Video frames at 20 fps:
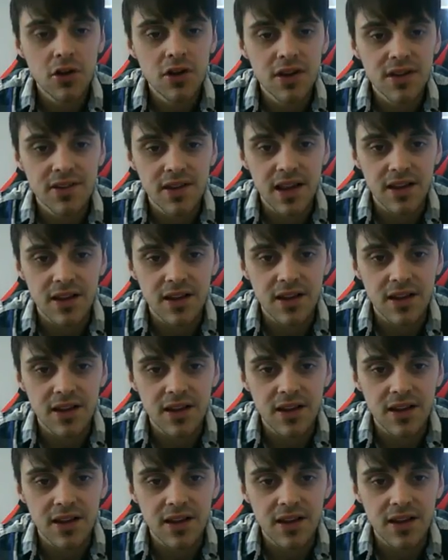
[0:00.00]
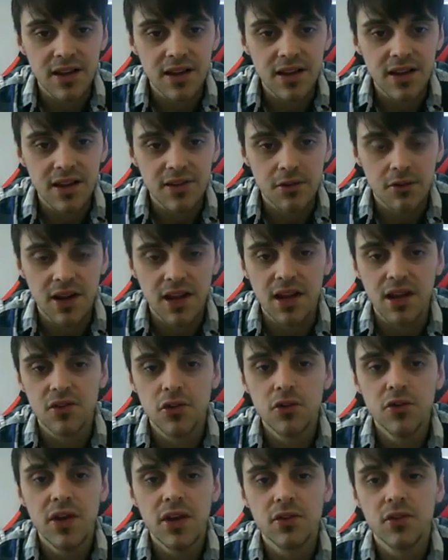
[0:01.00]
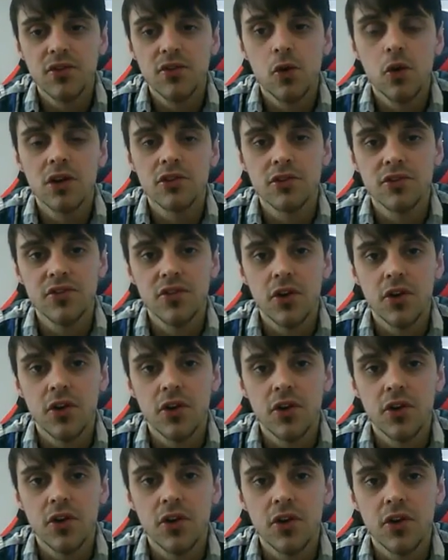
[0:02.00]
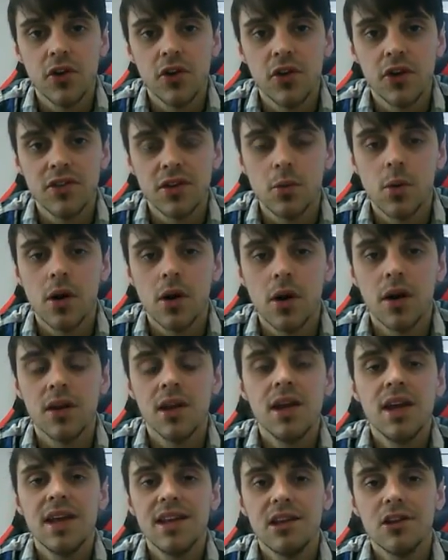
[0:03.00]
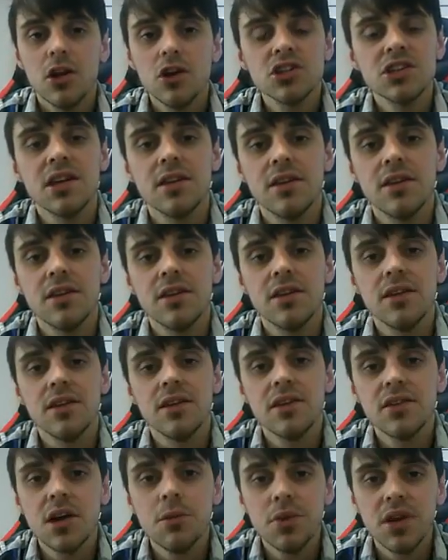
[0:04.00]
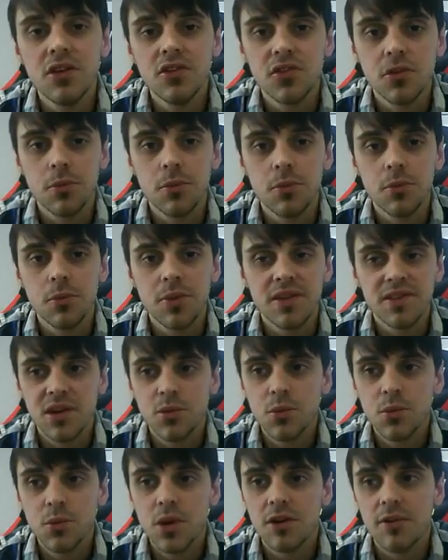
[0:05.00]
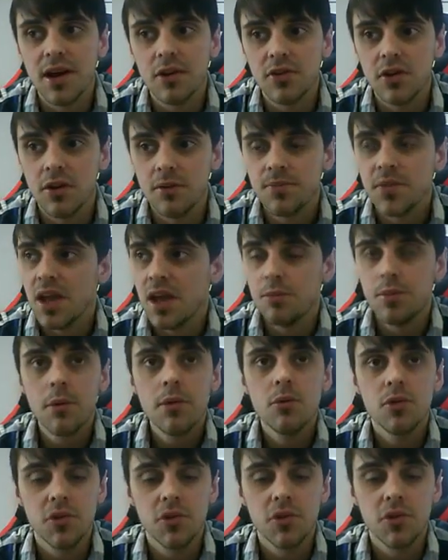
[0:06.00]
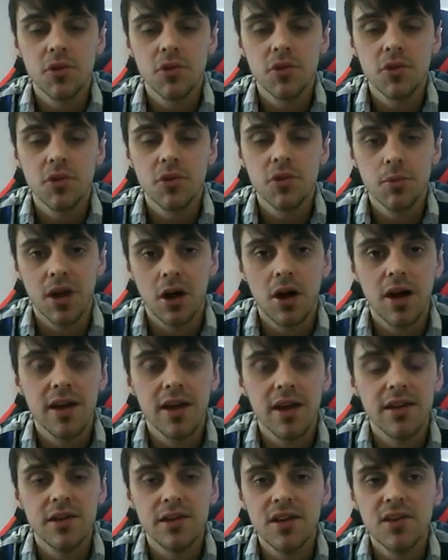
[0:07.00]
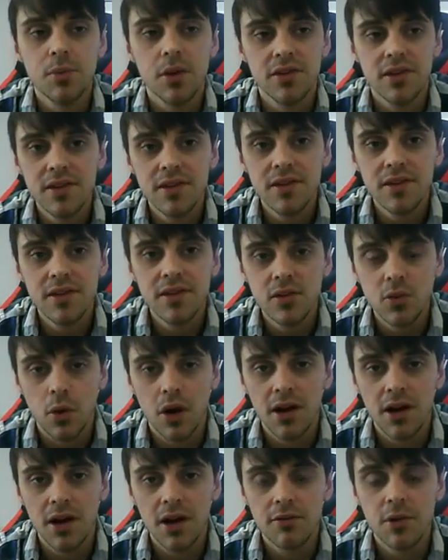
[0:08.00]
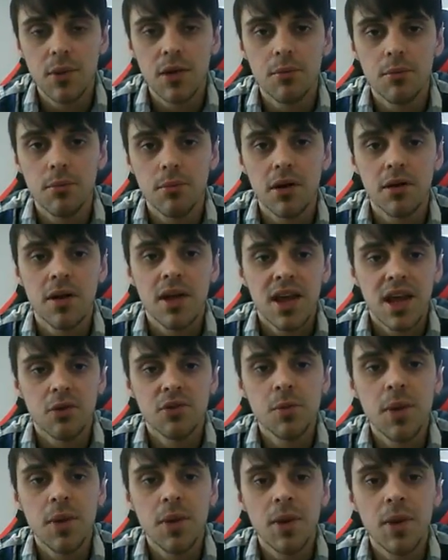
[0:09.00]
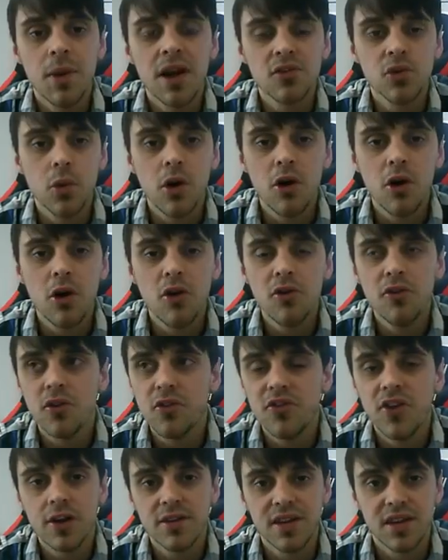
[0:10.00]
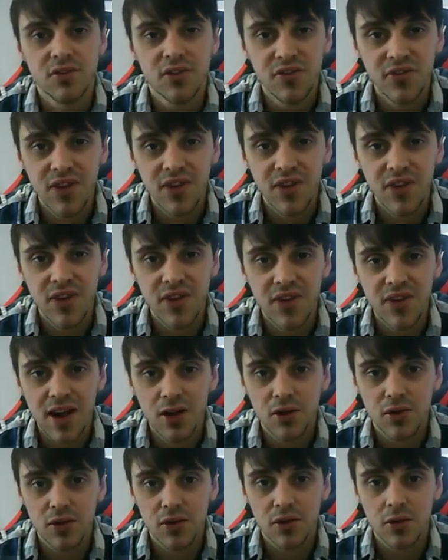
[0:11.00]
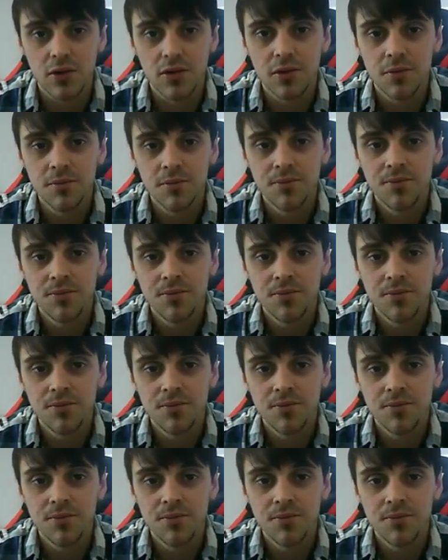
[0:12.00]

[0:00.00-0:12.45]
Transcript: And now look at this Alexa rank here, 2,431. Now last year, this company used to be somewhere around, it probably was a bit higher than this, but this is what I remember. It was about 12 or 13,000.